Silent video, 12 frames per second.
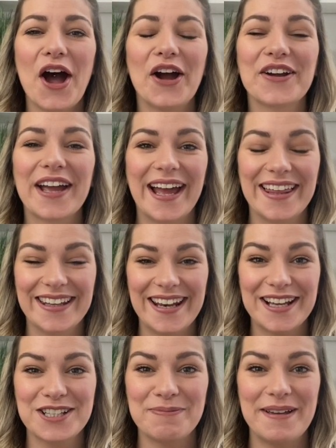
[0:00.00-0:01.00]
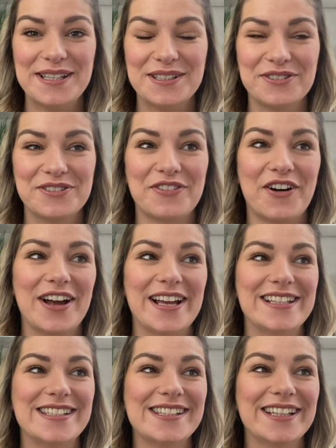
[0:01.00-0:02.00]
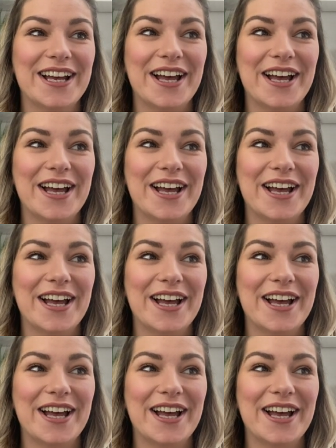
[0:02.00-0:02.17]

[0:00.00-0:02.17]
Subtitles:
Okay, the next piece of advice.